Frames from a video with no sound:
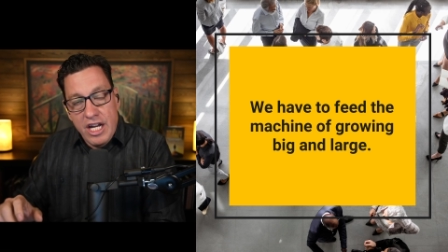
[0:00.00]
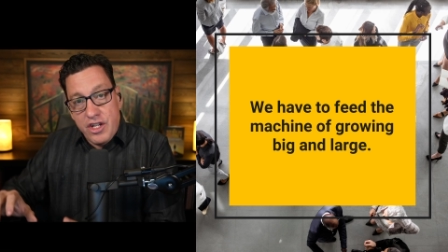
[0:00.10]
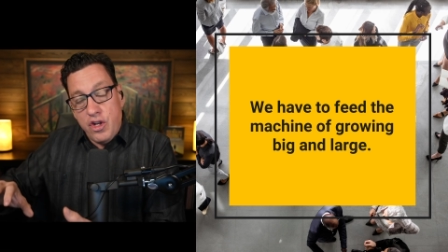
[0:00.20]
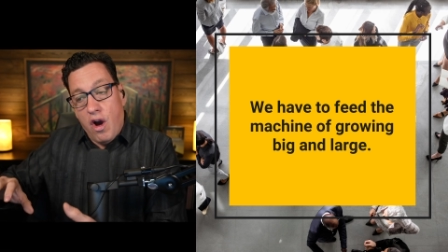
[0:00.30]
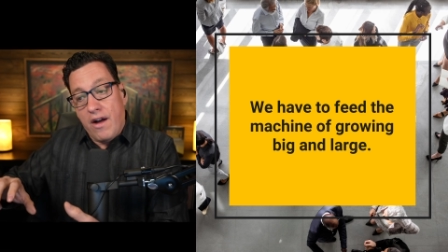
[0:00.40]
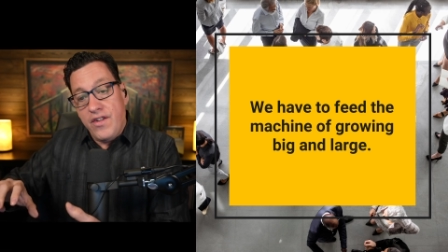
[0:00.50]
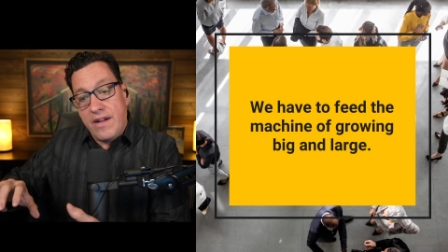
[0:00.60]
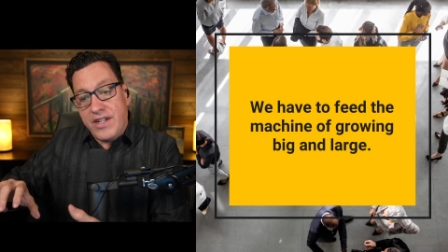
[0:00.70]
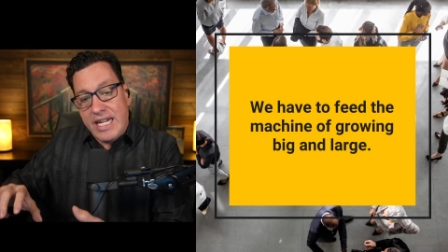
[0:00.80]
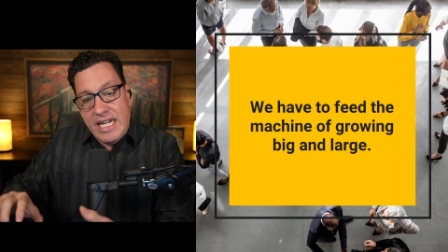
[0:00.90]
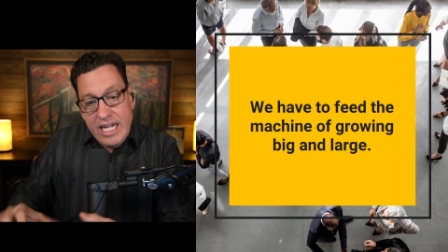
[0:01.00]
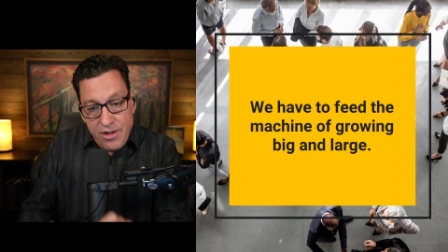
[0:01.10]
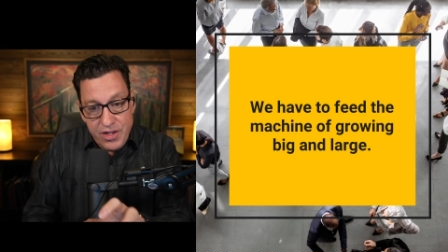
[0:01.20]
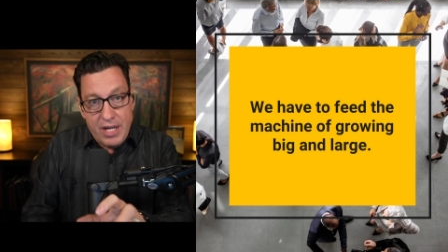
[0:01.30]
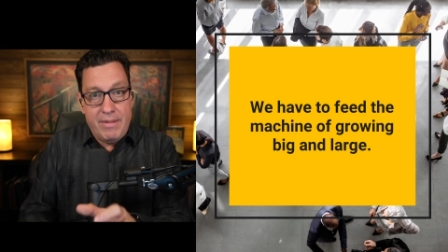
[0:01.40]
So you often have to
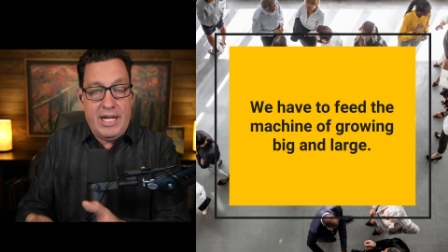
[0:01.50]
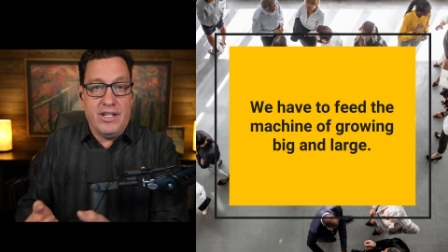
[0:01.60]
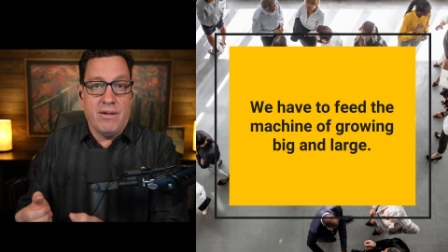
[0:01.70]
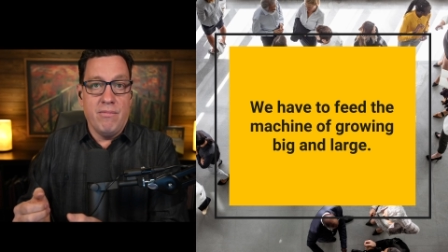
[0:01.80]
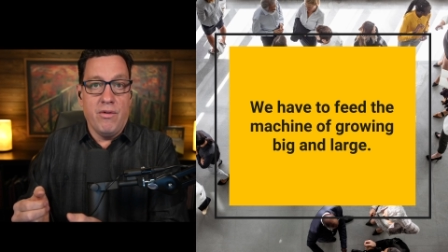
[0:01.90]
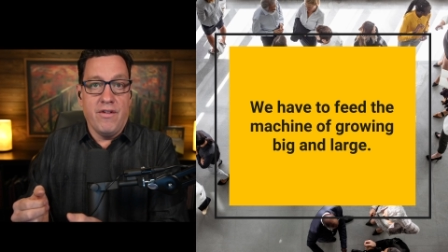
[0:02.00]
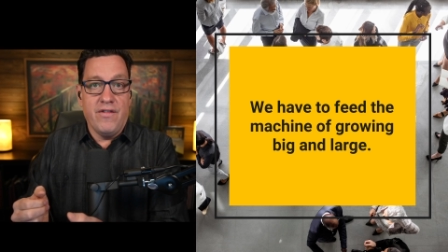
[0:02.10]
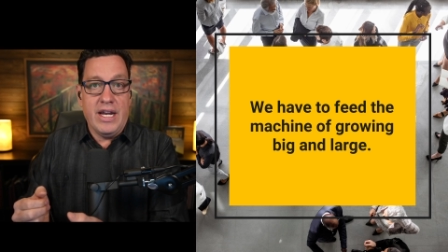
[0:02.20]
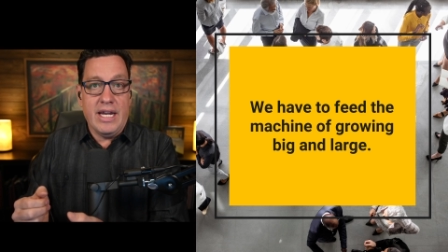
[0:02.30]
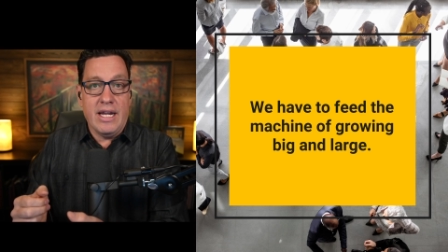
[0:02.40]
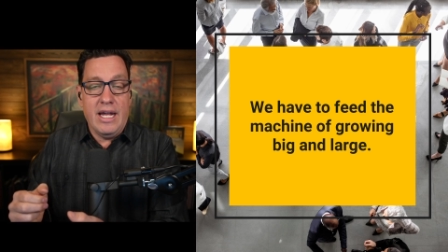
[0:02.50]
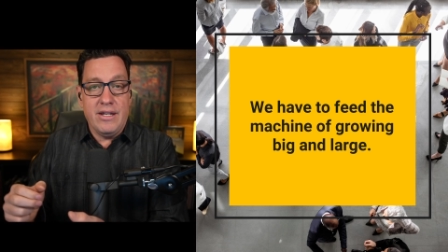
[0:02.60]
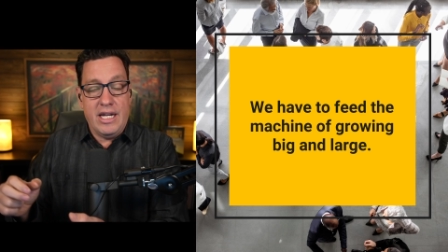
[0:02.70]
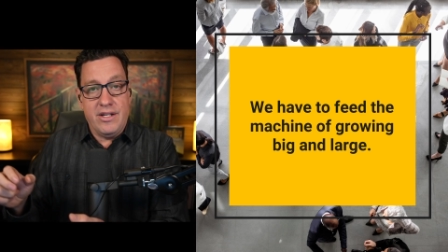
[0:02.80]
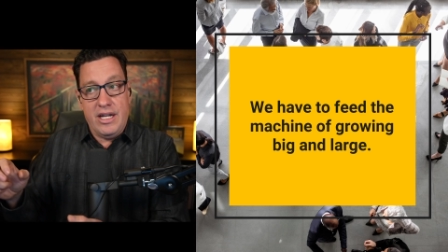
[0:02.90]
guilt them into motivating in,
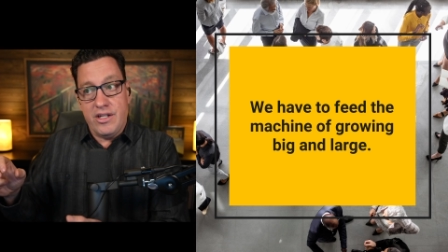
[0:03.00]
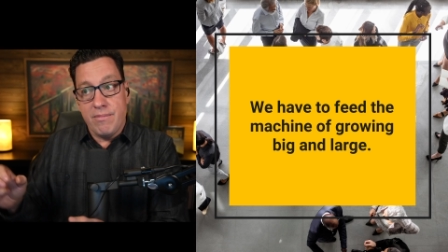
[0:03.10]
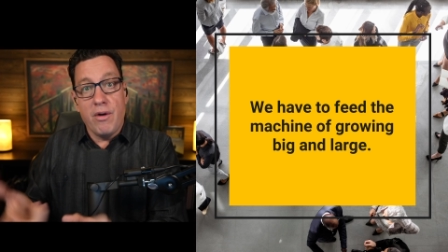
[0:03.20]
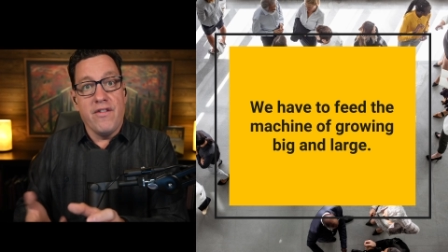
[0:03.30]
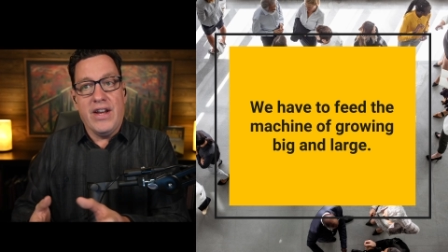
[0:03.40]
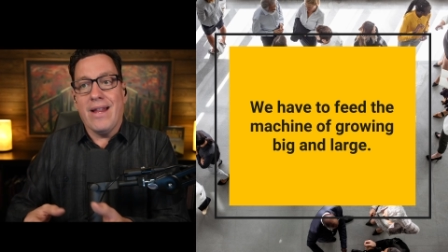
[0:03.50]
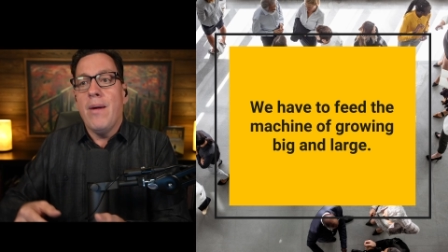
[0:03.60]
in, into motivating them.